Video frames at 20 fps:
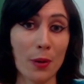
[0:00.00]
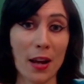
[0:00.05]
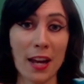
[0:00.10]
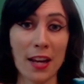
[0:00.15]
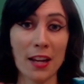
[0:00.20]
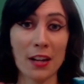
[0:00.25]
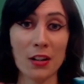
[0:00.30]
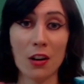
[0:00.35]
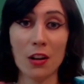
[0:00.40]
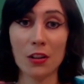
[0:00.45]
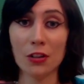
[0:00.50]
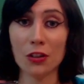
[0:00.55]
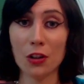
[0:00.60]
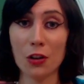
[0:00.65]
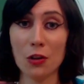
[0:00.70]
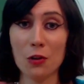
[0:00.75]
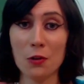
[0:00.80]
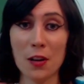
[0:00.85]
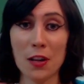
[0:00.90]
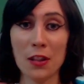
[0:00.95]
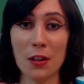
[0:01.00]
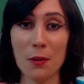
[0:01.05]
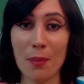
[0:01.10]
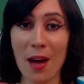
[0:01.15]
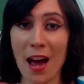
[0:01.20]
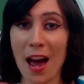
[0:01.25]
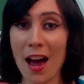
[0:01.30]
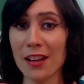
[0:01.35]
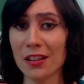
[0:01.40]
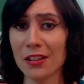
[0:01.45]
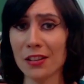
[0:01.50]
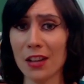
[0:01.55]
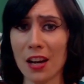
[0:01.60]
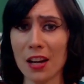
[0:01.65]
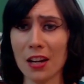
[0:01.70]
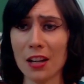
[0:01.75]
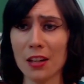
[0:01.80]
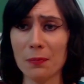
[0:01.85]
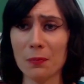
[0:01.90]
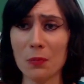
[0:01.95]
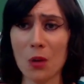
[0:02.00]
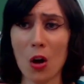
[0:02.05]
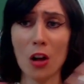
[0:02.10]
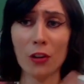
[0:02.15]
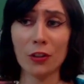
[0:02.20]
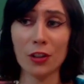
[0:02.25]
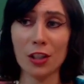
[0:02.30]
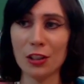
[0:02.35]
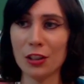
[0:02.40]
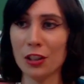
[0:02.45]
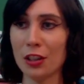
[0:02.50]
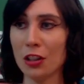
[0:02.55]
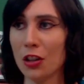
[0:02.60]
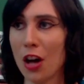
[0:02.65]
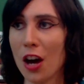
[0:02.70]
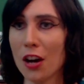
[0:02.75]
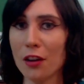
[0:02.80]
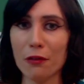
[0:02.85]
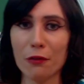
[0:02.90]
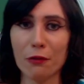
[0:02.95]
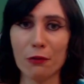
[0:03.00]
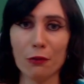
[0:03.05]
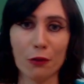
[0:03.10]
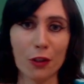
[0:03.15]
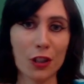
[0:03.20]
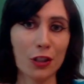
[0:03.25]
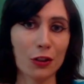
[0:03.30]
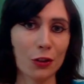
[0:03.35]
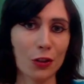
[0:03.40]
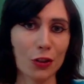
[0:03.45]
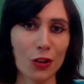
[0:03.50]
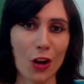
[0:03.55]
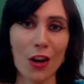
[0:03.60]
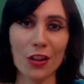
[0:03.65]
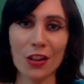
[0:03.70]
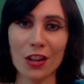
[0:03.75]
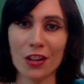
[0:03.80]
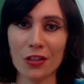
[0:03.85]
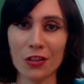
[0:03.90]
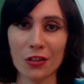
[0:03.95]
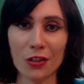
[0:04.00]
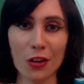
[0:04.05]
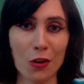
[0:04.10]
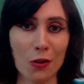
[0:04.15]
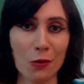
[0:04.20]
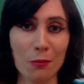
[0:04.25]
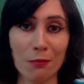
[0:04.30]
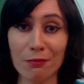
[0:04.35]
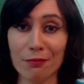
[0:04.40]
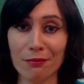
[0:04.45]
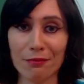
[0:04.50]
and also in the past I already did a lot of research on this, so